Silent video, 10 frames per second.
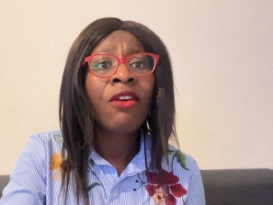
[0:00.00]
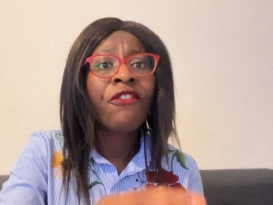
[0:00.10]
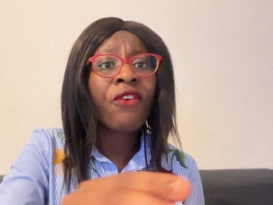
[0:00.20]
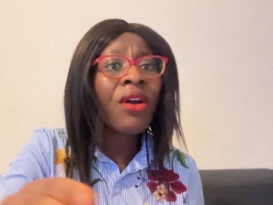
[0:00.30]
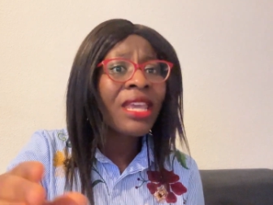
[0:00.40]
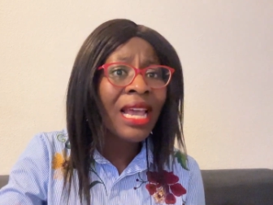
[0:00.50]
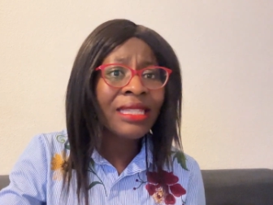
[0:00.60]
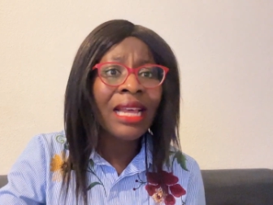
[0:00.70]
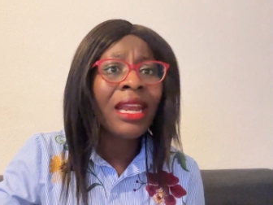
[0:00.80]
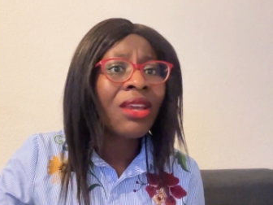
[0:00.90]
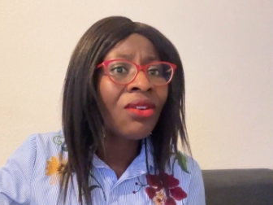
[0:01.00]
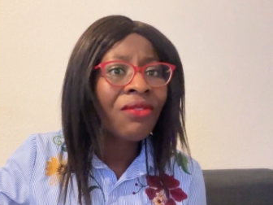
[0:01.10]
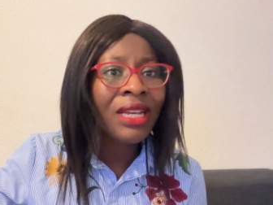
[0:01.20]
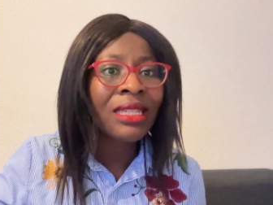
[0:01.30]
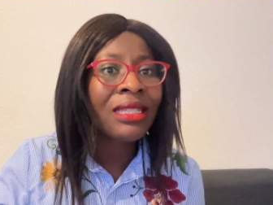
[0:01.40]
4 years at the
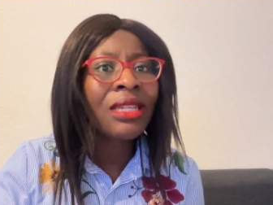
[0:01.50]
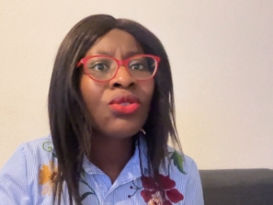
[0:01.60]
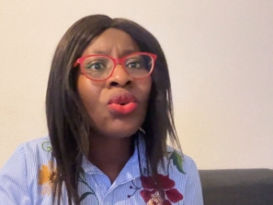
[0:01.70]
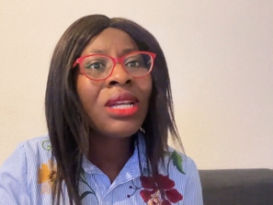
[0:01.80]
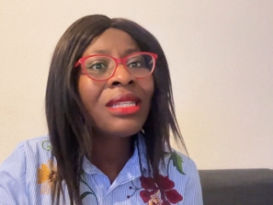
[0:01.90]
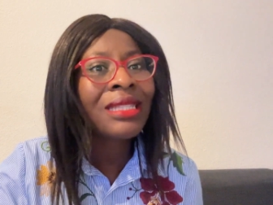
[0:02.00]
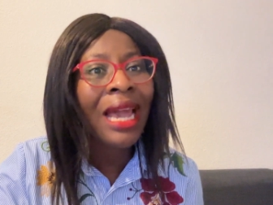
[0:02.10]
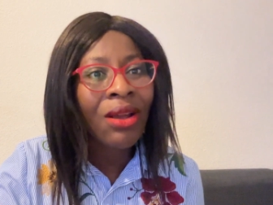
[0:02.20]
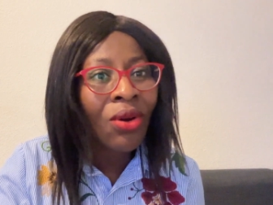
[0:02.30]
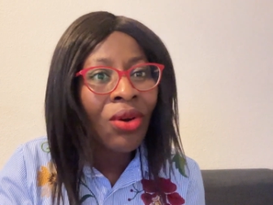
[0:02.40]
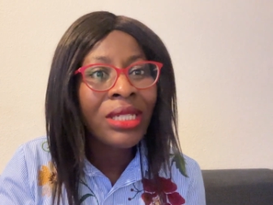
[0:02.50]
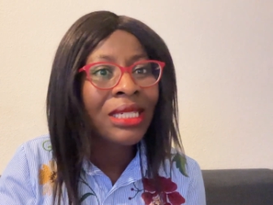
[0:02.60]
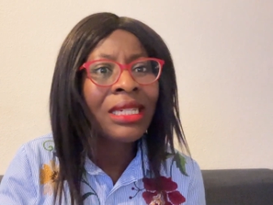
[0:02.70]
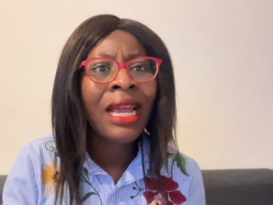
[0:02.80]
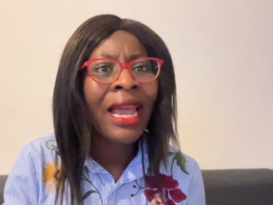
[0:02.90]
university doing psychology